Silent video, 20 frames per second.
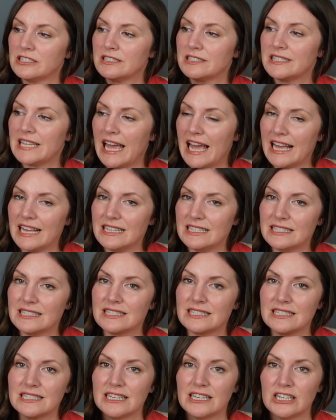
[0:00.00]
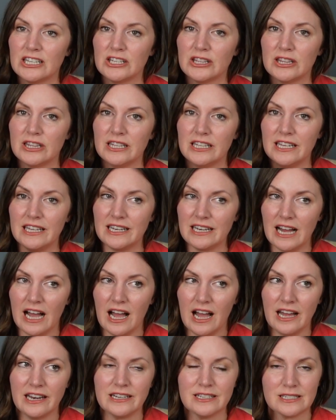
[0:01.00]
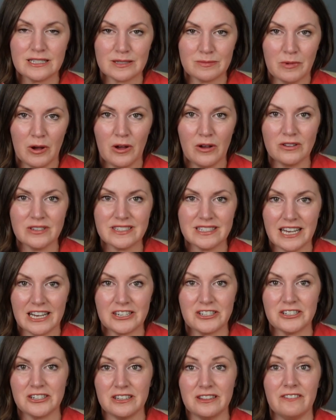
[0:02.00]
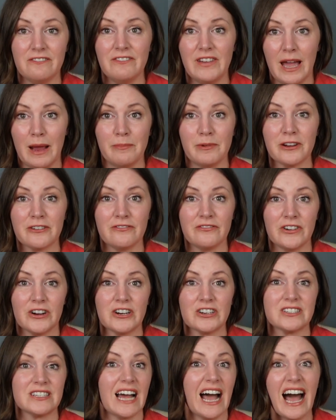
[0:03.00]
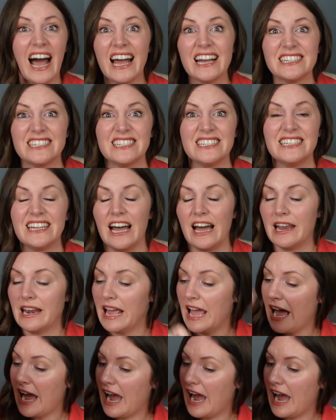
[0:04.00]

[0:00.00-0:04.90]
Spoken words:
Test it on a small section of the fabric first. I did not.